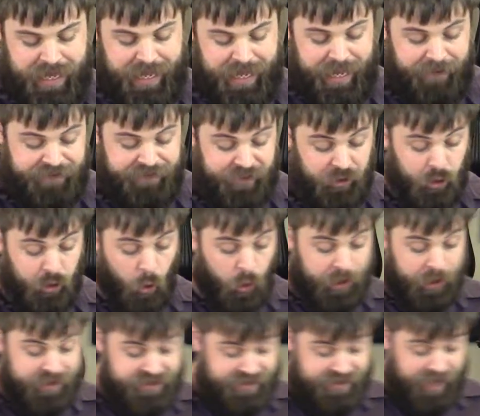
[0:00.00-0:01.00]
If the
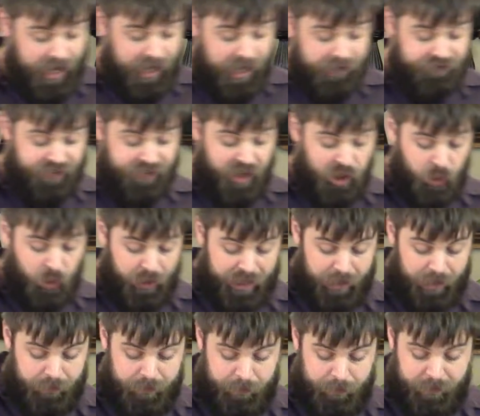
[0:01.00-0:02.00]
Lord is God, follow
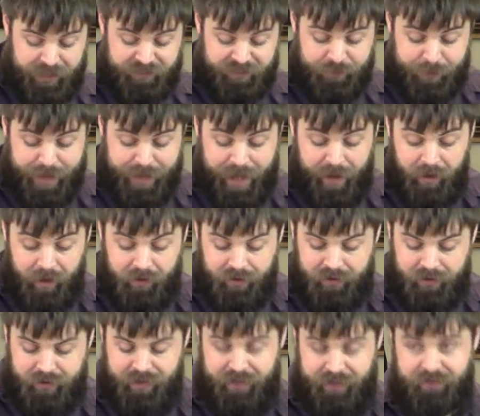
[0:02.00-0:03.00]
him, but if
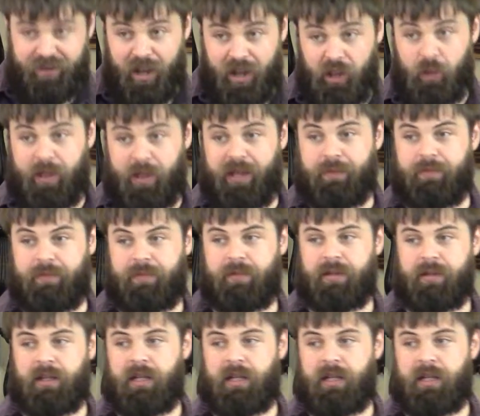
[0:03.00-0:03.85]
Baal, then follow him.